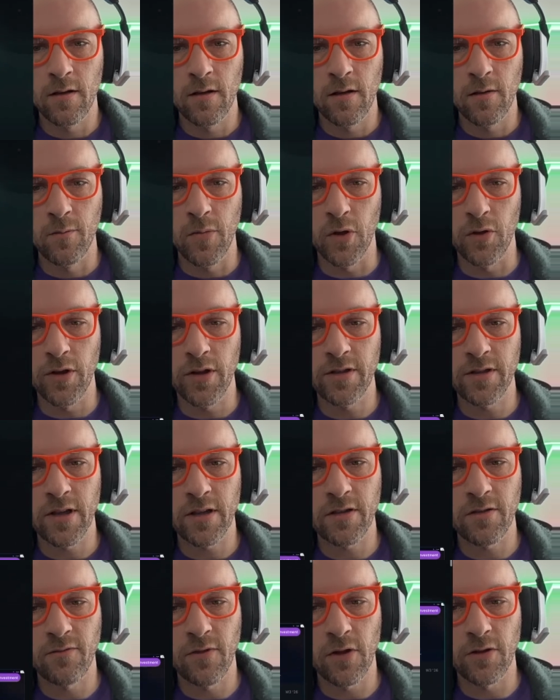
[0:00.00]
build these things
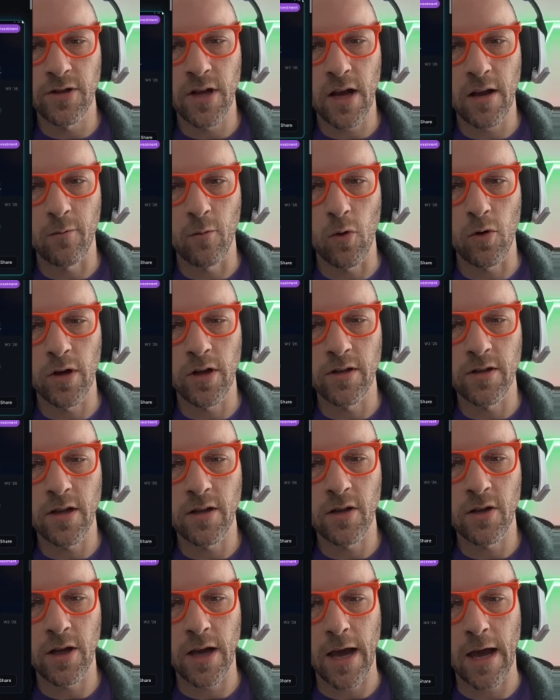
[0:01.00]
in real time. We'll continue
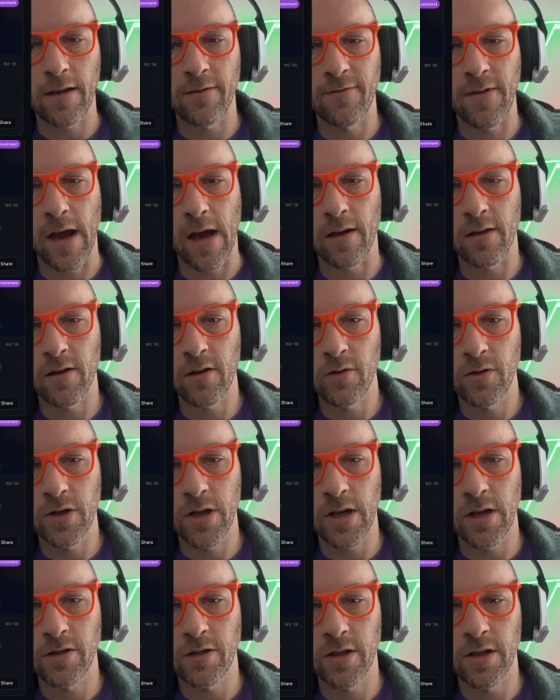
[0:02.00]
to add value to
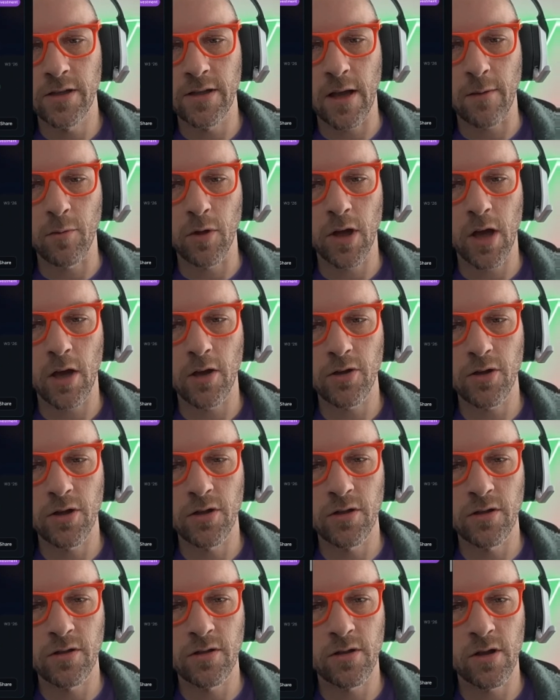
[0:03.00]
each of these
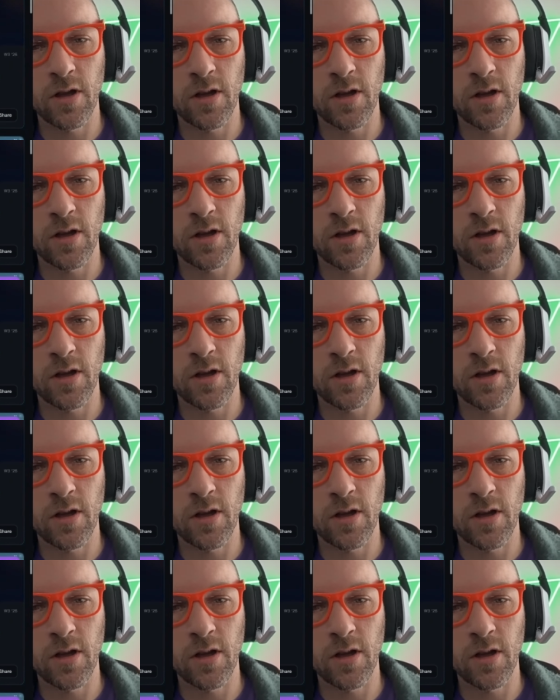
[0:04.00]
applications.